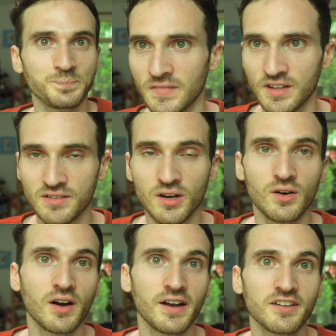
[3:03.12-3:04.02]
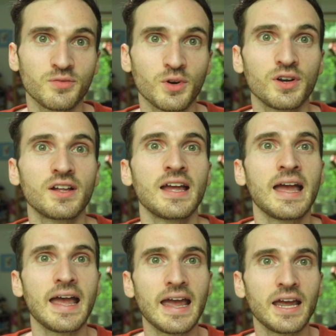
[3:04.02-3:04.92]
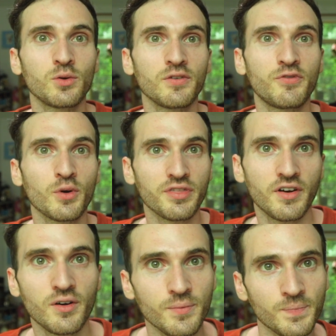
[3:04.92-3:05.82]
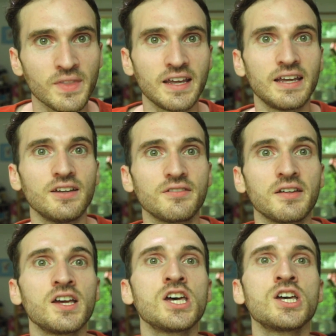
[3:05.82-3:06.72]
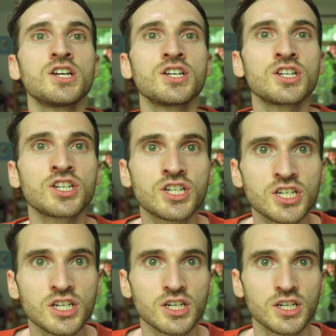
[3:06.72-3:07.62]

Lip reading: So, our next word, angry 4th tone, is sh.